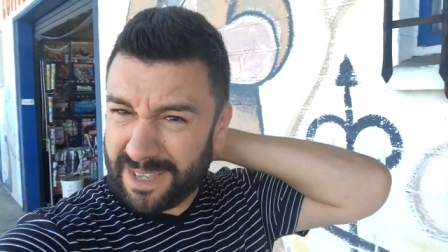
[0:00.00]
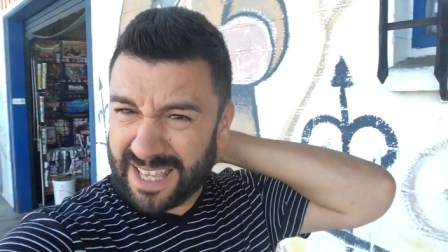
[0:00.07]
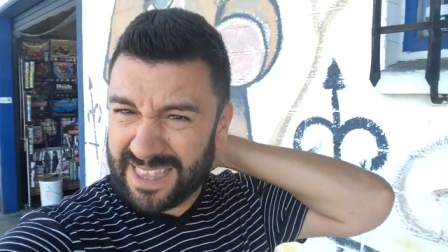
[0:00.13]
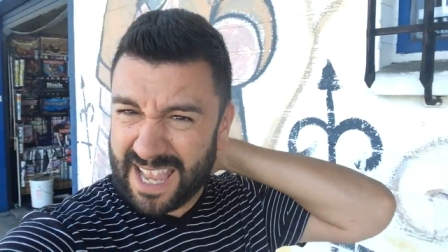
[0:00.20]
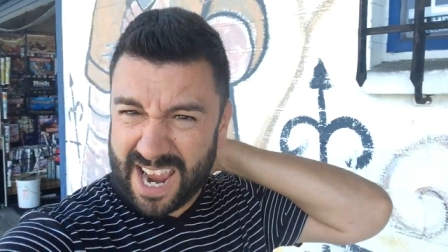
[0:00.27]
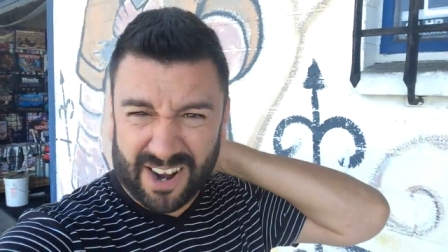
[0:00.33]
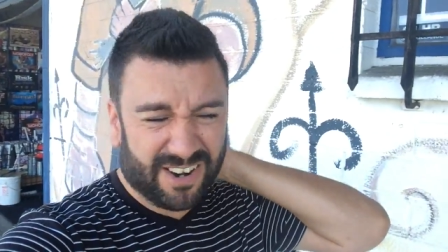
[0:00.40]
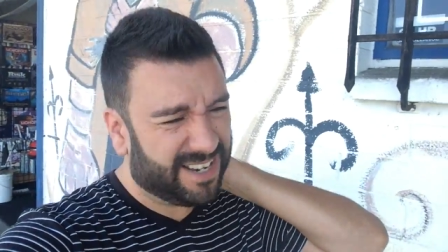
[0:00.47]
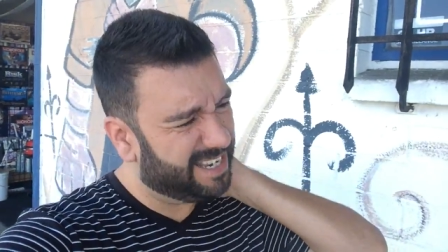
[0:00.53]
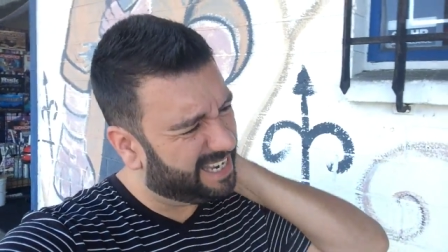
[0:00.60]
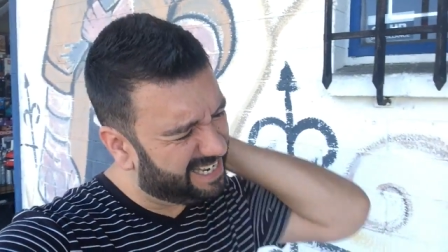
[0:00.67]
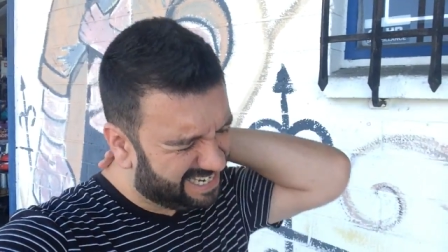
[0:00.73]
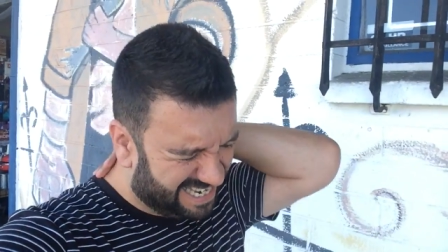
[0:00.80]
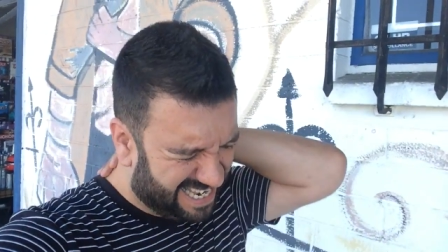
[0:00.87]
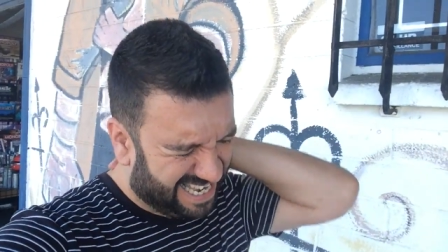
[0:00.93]
getting the
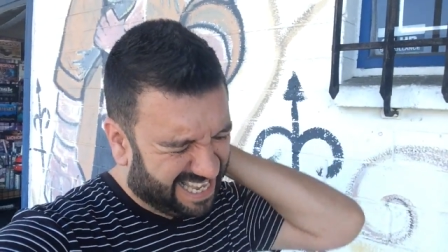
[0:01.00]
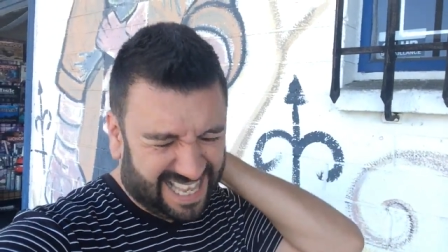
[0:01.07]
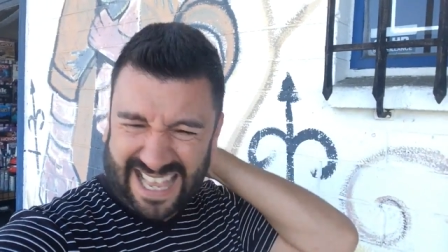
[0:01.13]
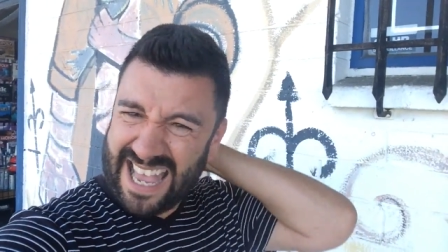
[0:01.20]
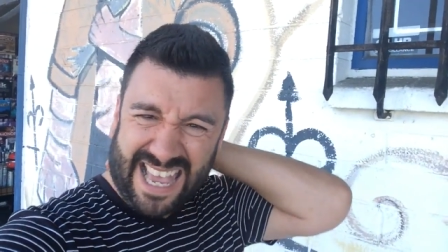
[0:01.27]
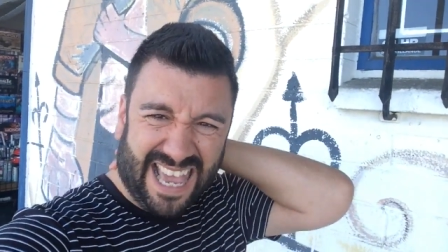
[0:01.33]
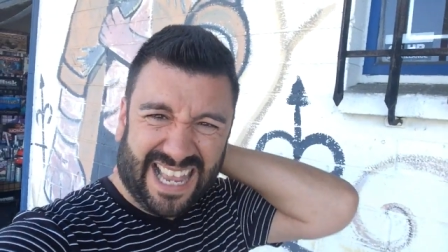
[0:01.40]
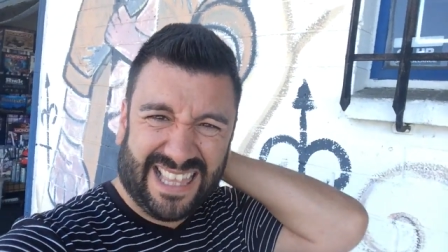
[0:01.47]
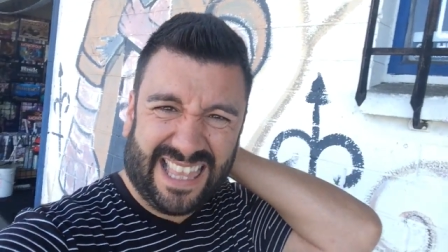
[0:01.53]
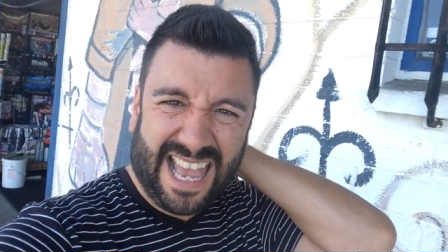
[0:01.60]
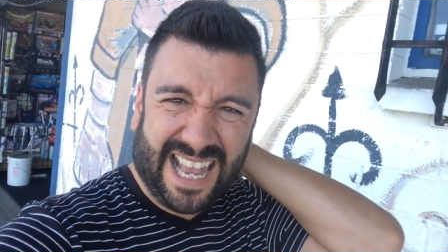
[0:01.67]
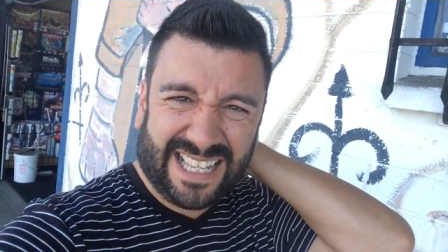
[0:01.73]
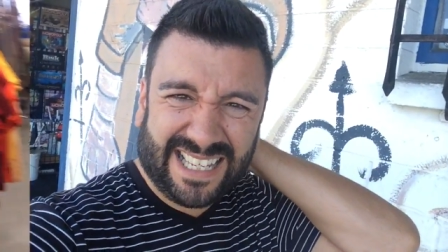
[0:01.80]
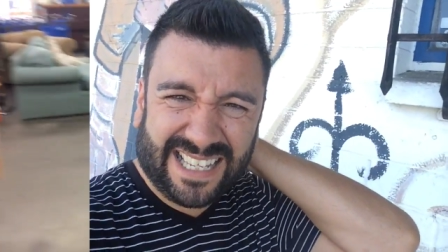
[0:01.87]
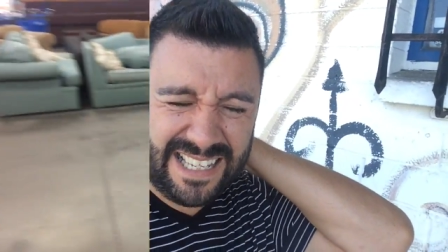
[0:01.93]
haircut. I hate
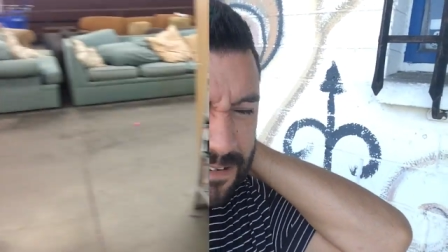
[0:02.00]
that.